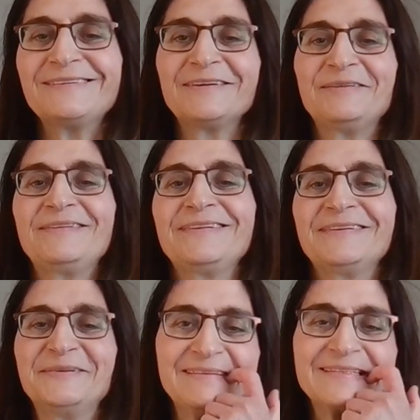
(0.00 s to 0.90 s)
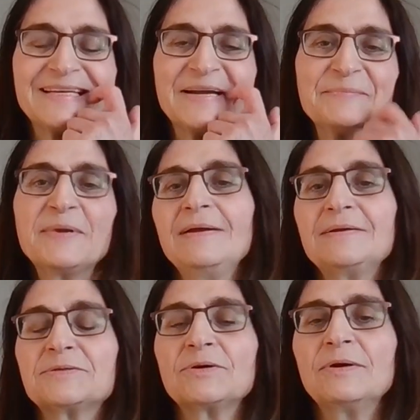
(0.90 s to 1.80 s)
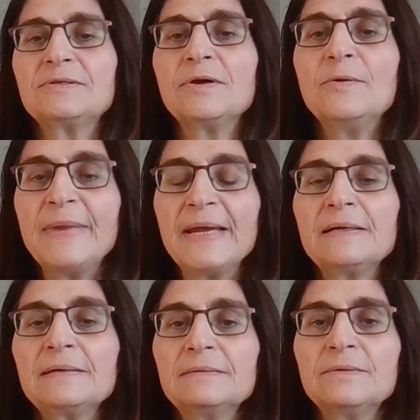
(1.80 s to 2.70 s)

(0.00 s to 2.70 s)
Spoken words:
the time. So a male